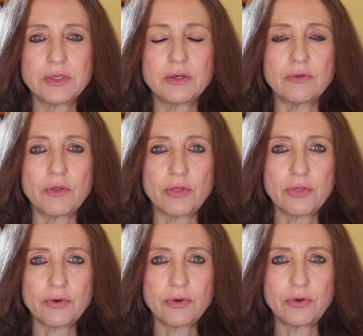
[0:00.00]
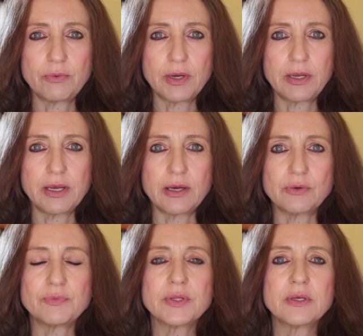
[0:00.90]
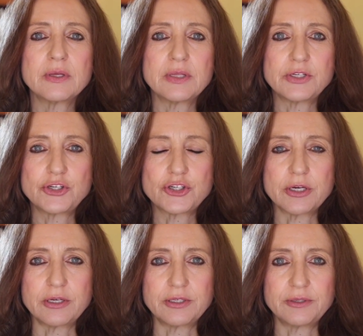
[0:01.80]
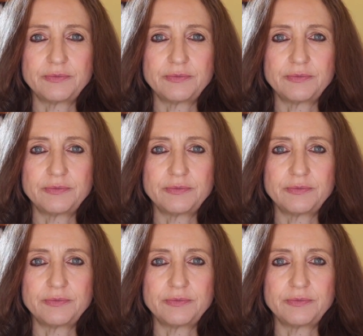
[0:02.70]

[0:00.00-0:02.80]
And on the third one now, let's chant.